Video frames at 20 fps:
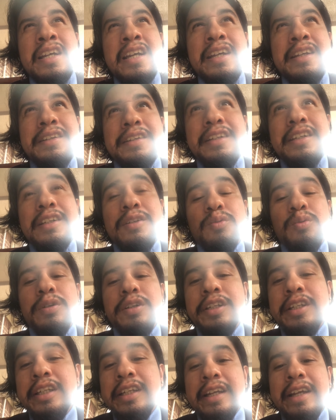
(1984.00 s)
and it
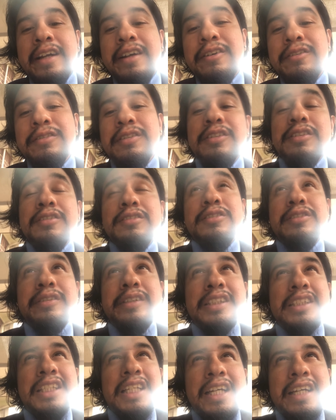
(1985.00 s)
working out you know so
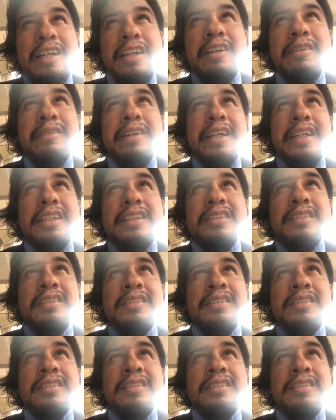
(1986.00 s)
it's like all right